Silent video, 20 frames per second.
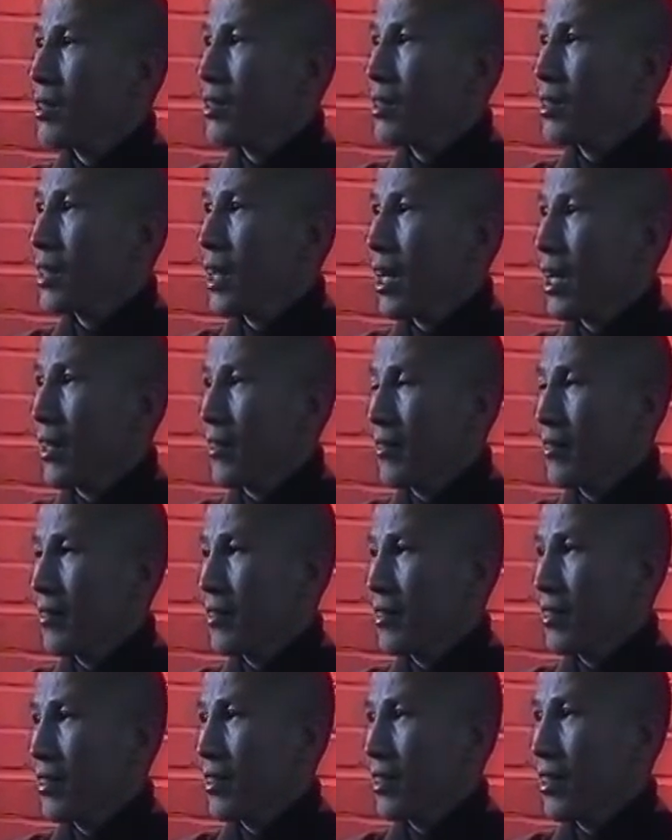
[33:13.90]
how much
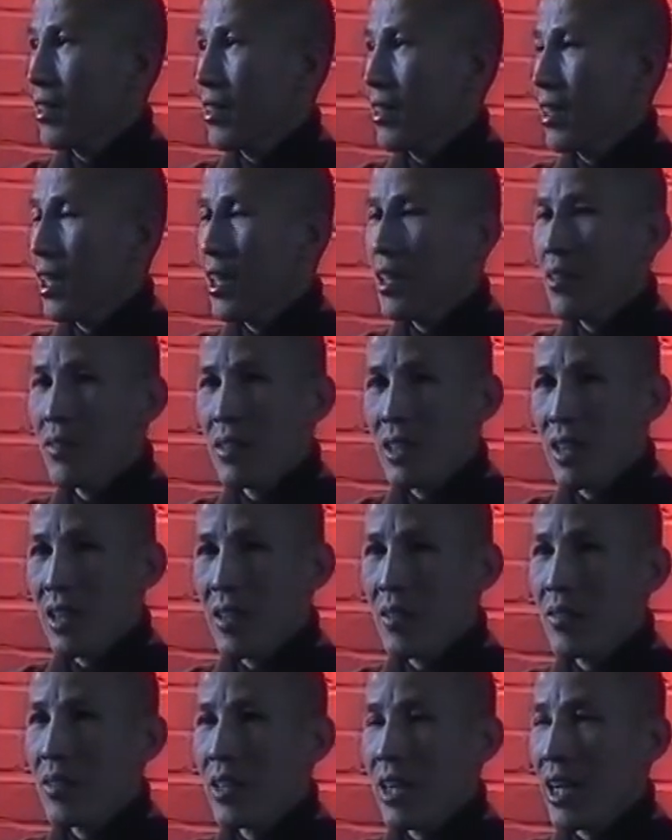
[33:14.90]
time?
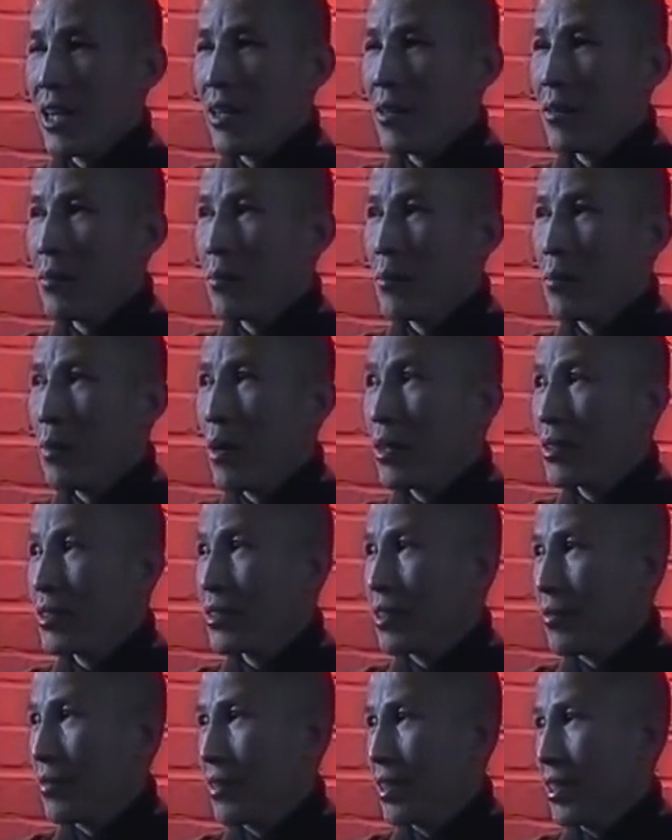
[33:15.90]
Even though
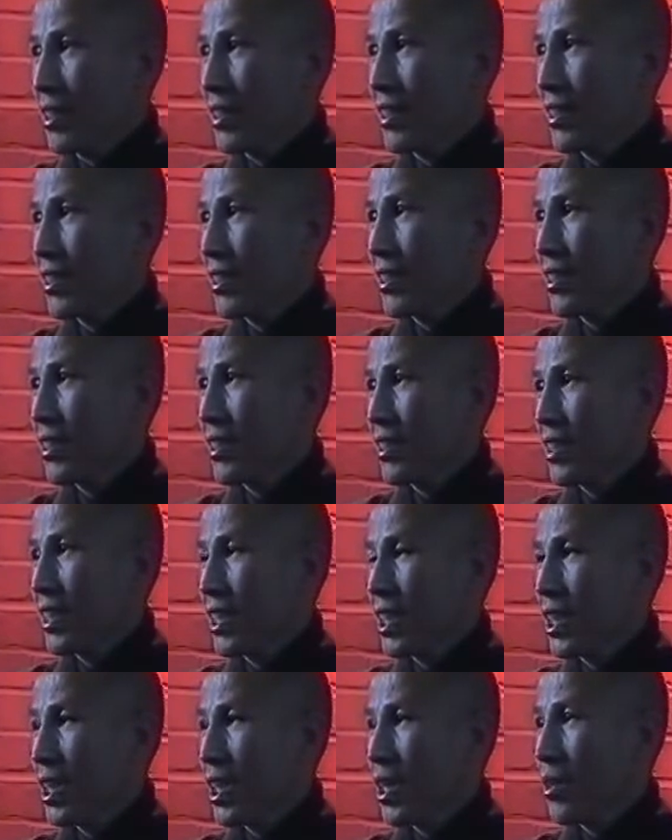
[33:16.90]
now most of us
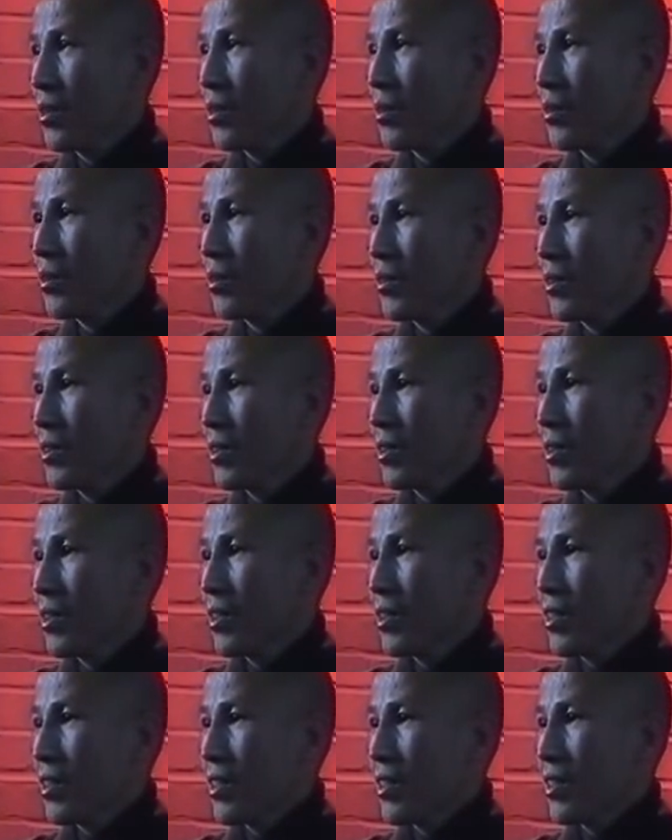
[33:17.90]

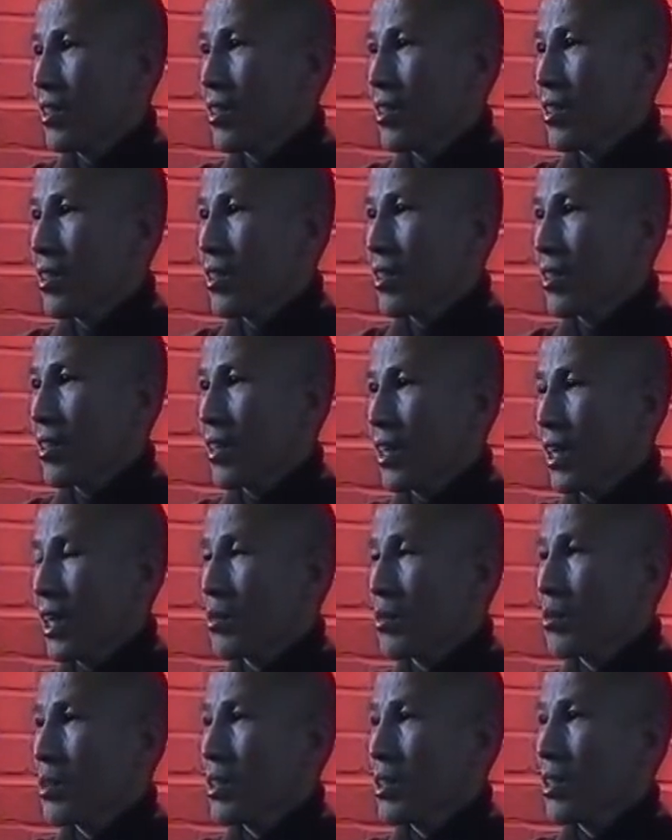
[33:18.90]
know,
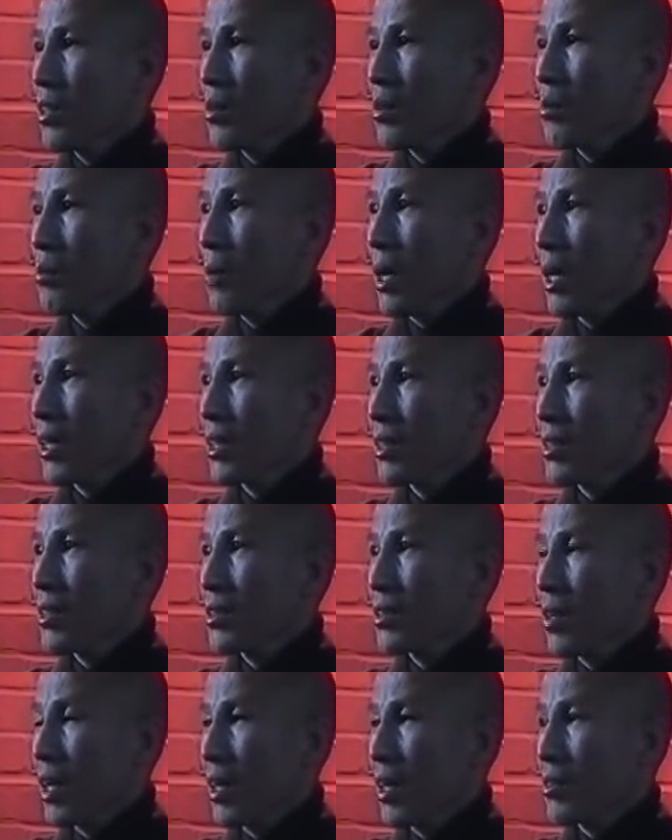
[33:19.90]
and we
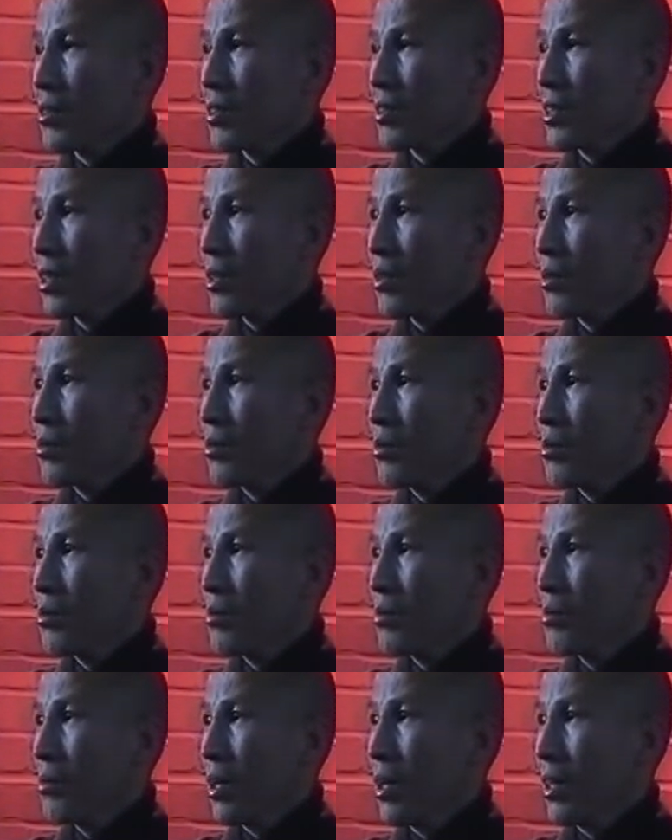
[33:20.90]
go back to
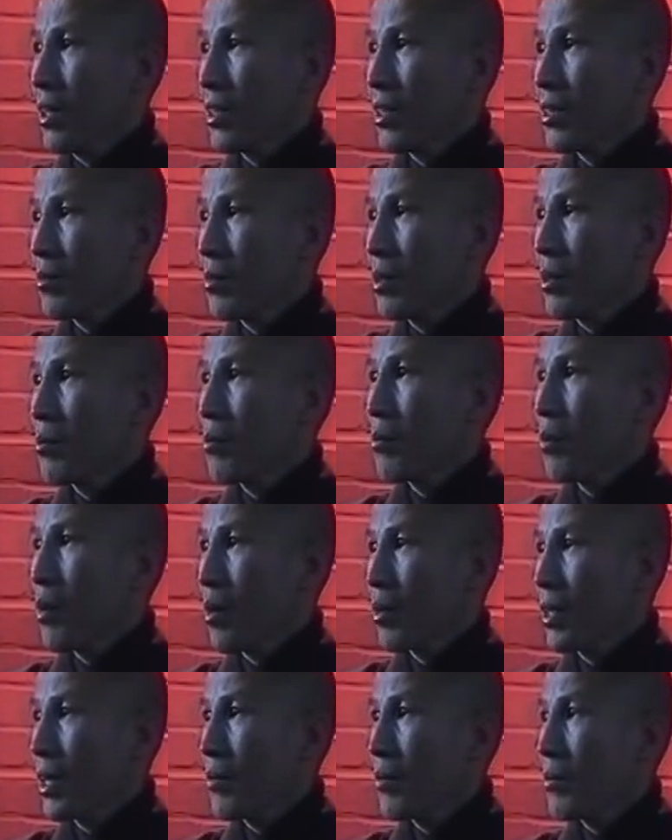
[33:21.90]
ourselves a
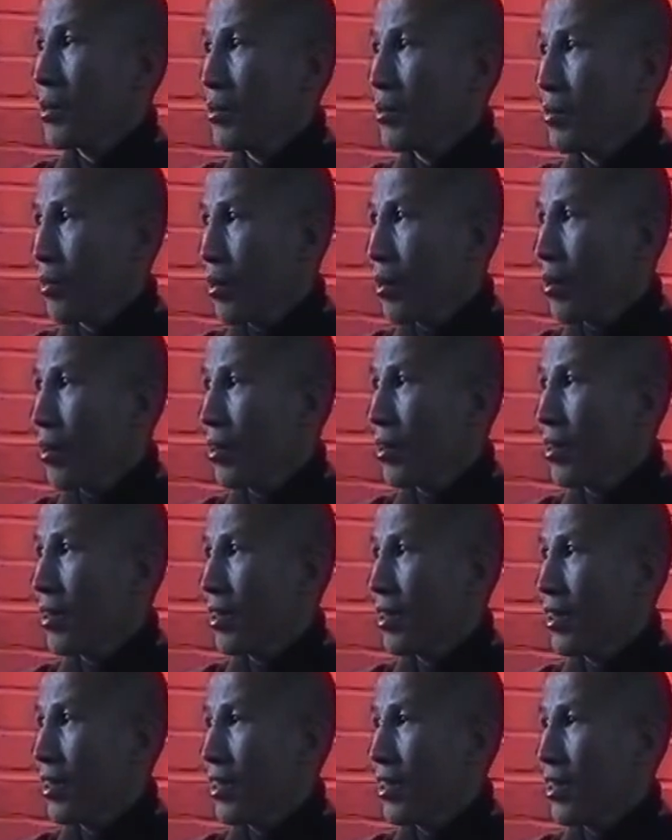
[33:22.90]
little bit more than
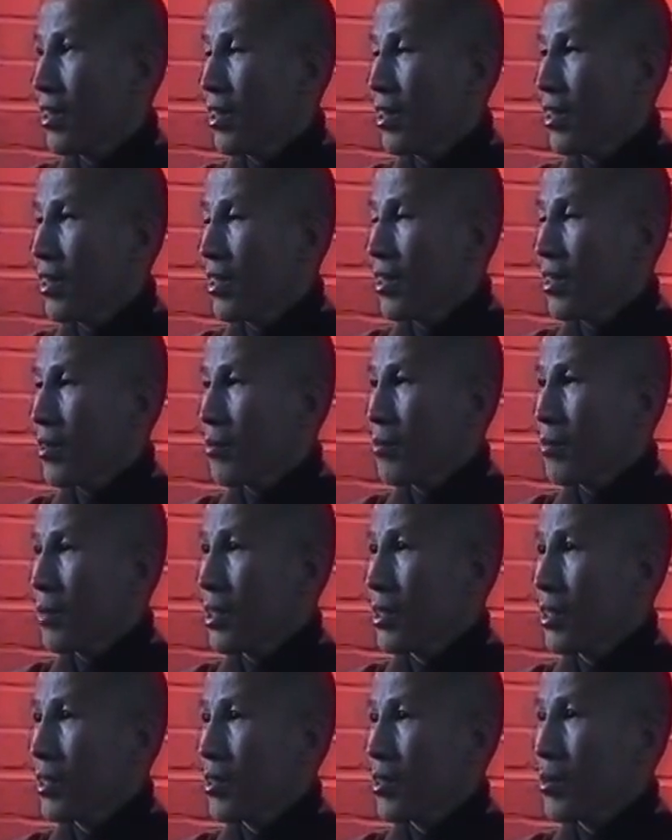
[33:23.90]
before.
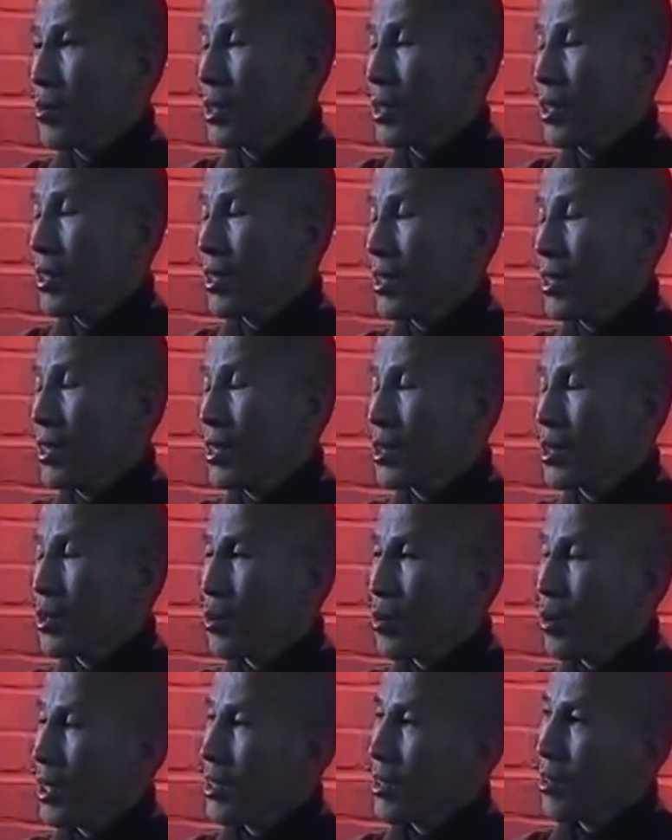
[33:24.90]
But
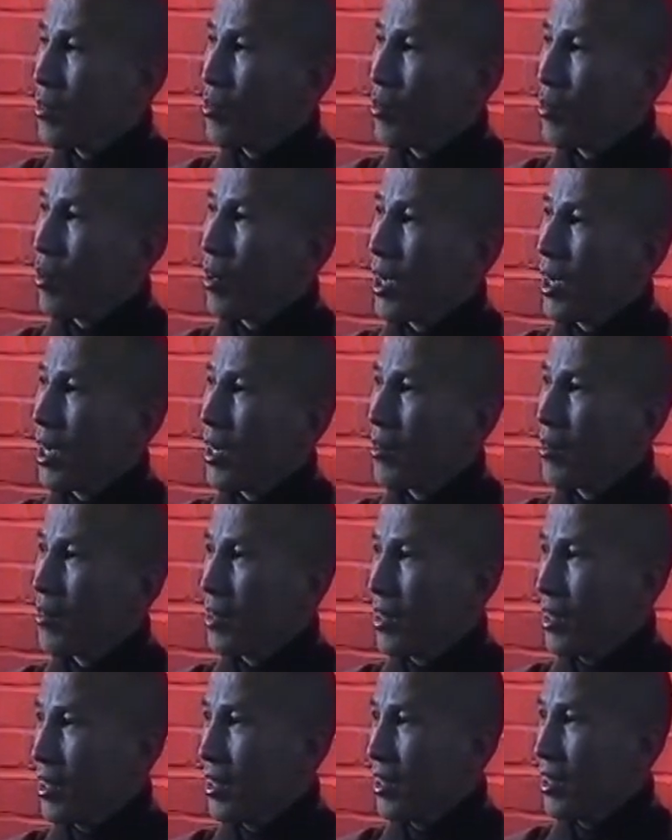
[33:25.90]
within
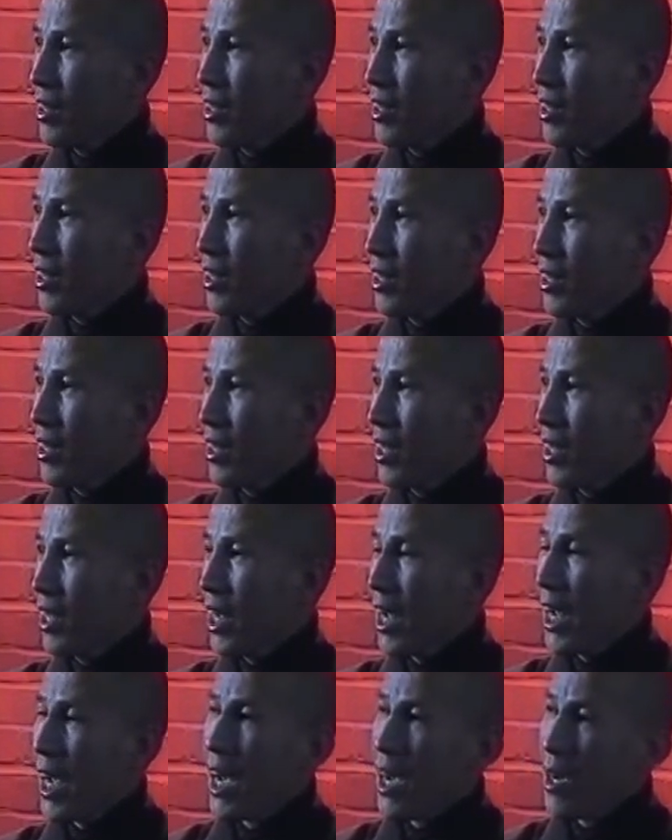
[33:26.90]
24 hours,
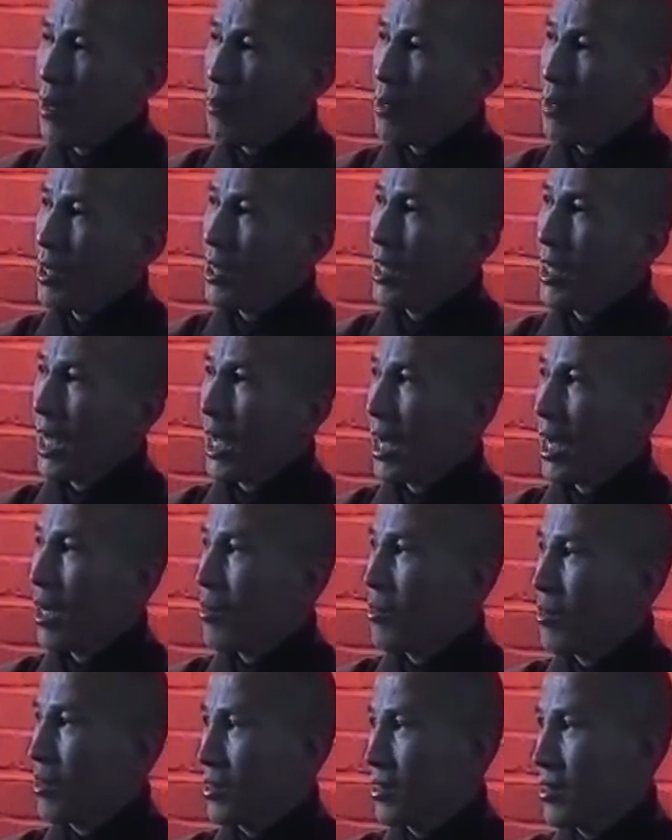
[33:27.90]
how
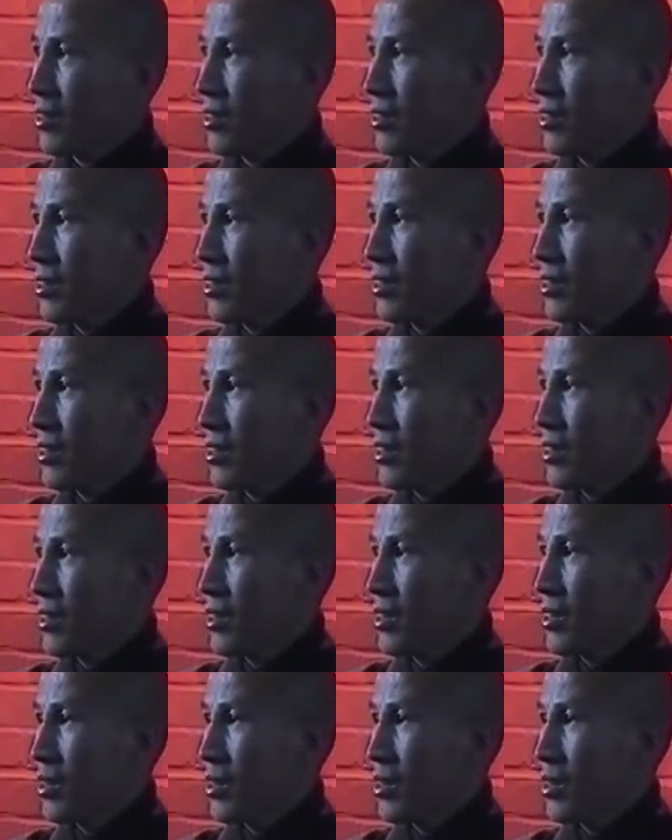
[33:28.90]
many hours